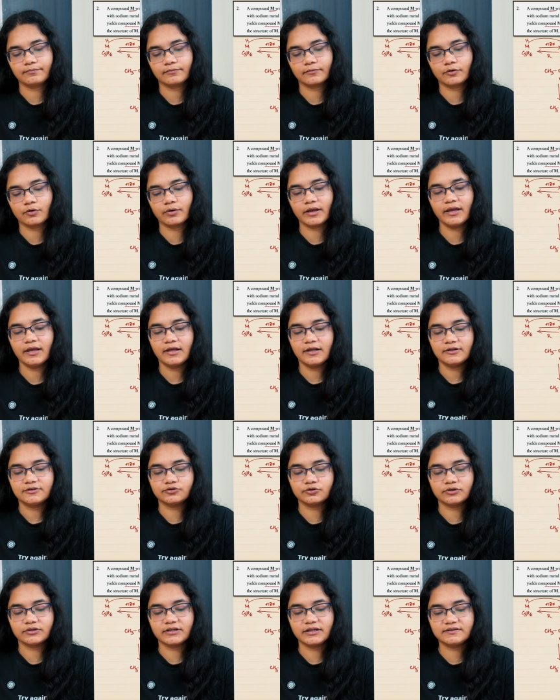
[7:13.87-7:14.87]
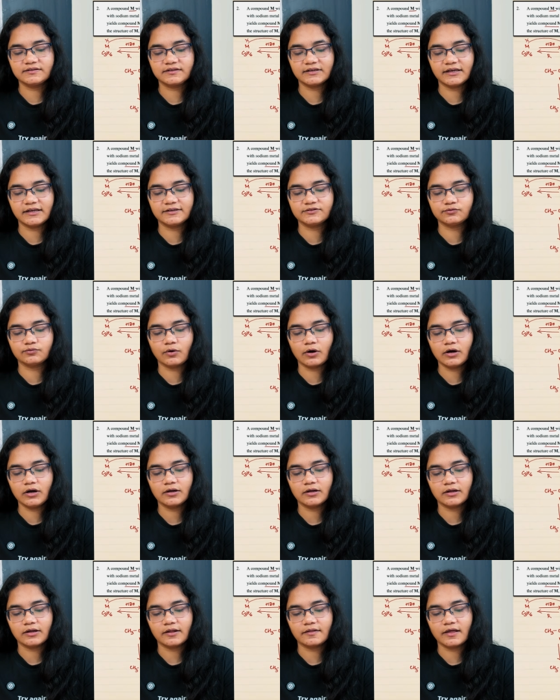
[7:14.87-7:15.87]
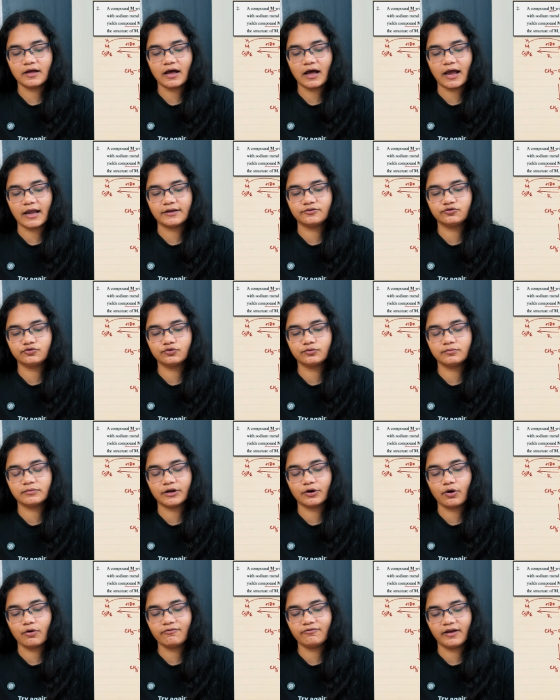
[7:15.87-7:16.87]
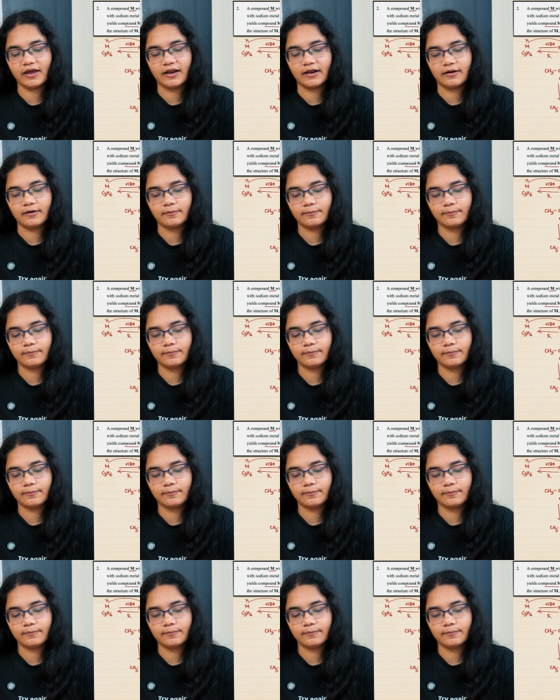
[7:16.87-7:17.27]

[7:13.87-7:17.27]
Okay, so this is what the isomer of N.